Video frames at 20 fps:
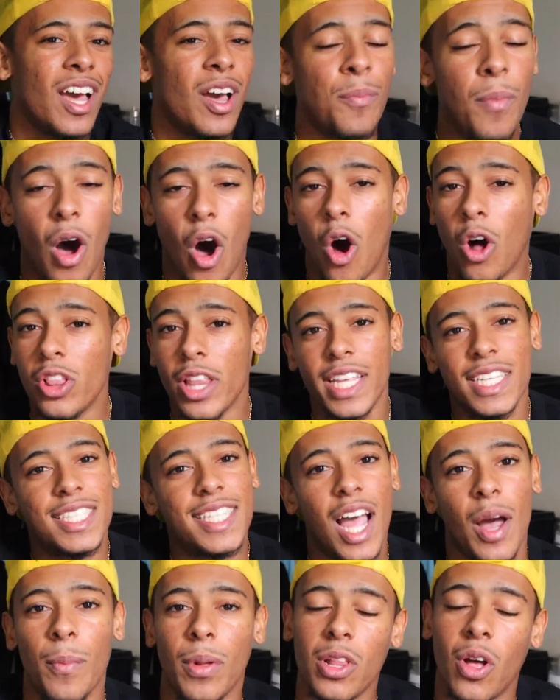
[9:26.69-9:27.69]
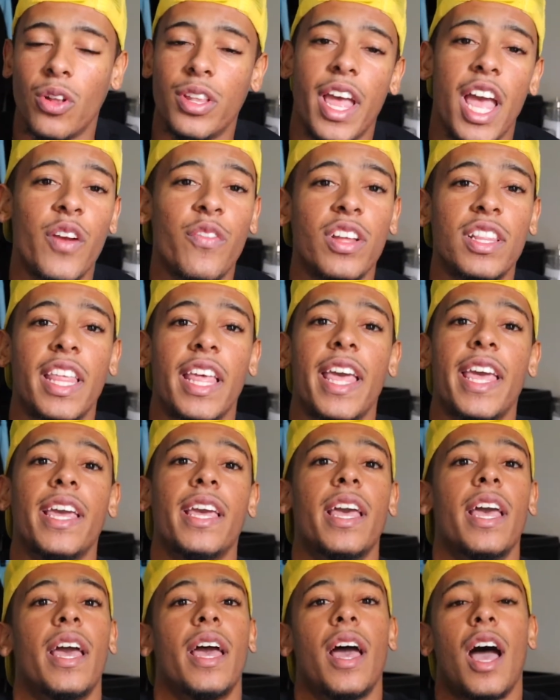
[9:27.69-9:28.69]
But all links down below to
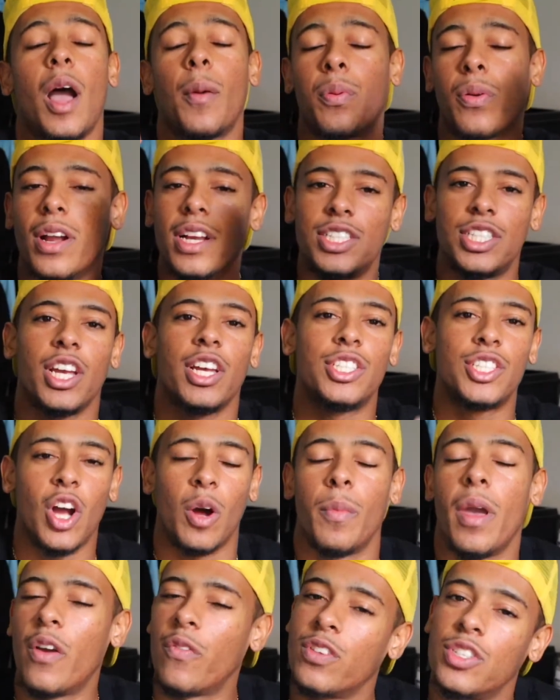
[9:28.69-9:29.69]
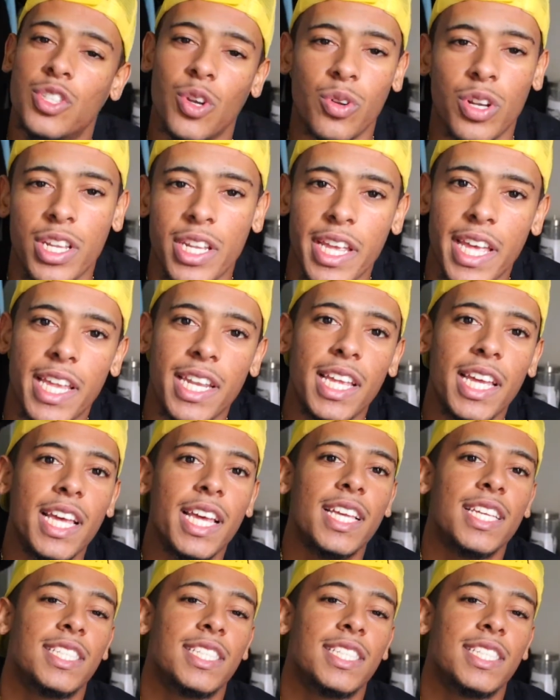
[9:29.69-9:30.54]
everything. I appreciate y'all, man, for tuning in.